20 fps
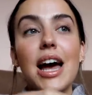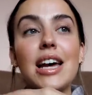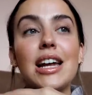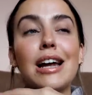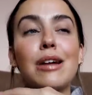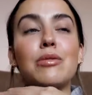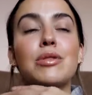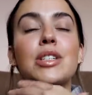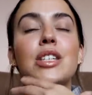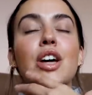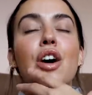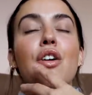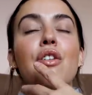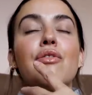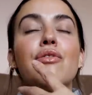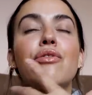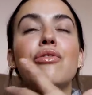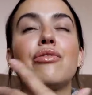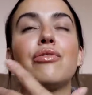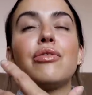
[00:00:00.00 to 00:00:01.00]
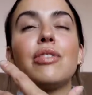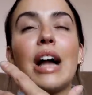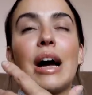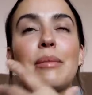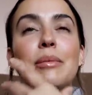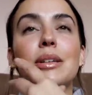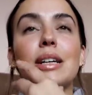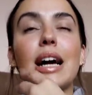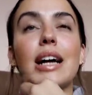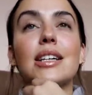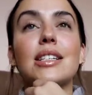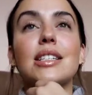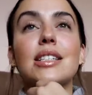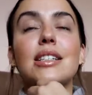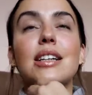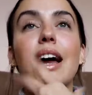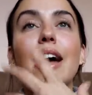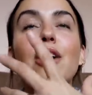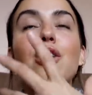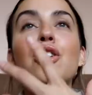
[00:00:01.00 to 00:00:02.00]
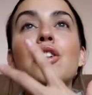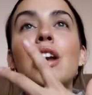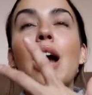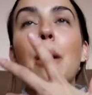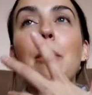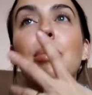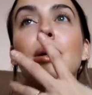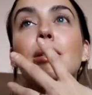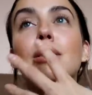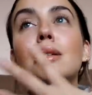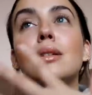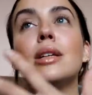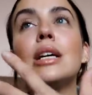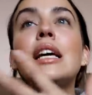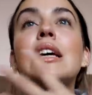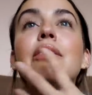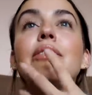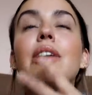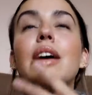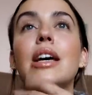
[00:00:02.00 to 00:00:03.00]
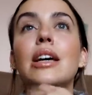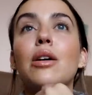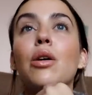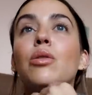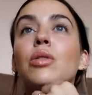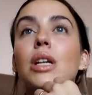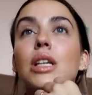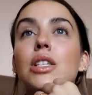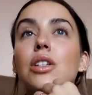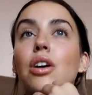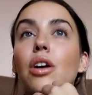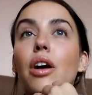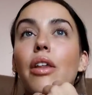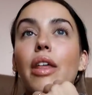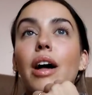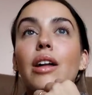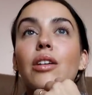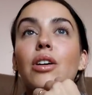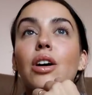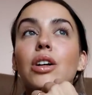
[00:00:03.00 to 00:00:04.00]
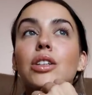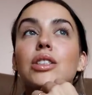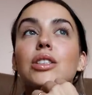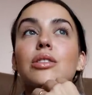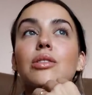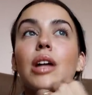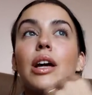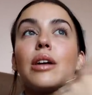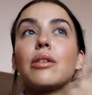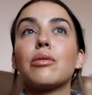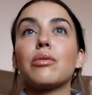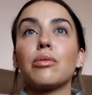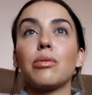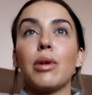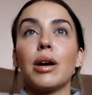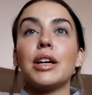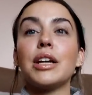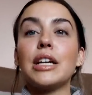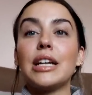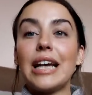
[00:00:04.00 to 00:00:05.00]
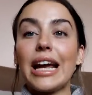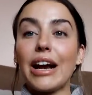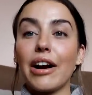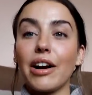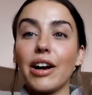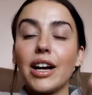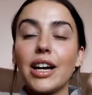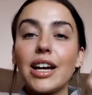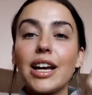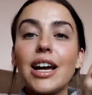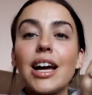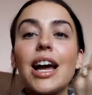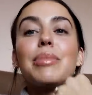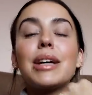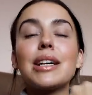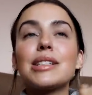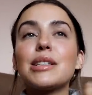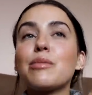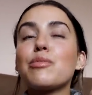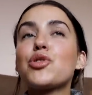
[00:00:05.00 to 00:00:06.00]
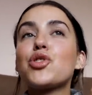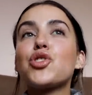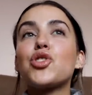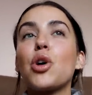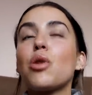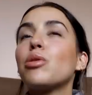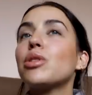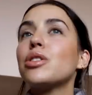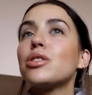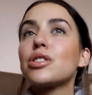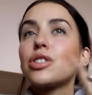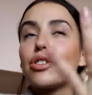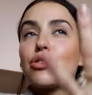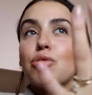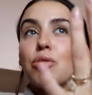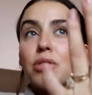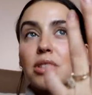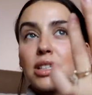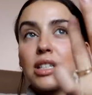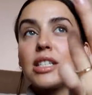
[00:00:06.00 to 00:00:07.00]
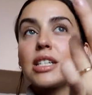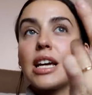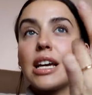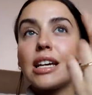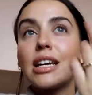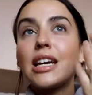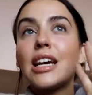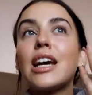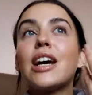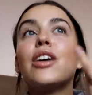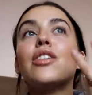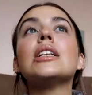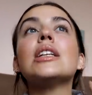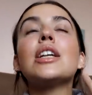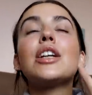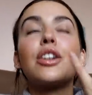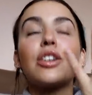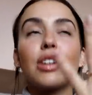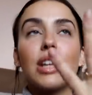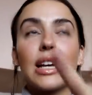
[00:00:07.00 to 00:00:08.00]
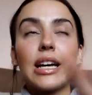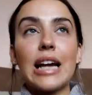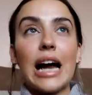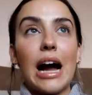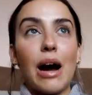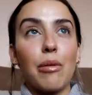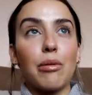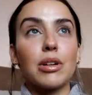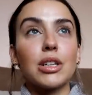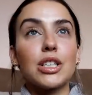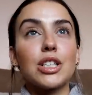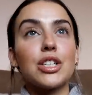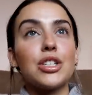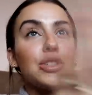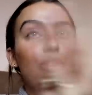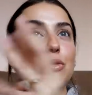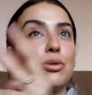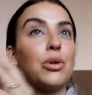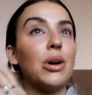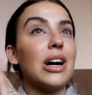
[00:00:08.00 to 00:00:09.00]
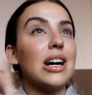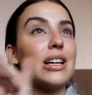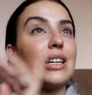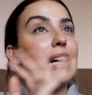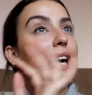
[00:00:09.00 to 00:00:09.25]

and I was flabbergasted. I could not believe it only took her that long to like run an errand because I'm so used to Jordan taking literally an hour to do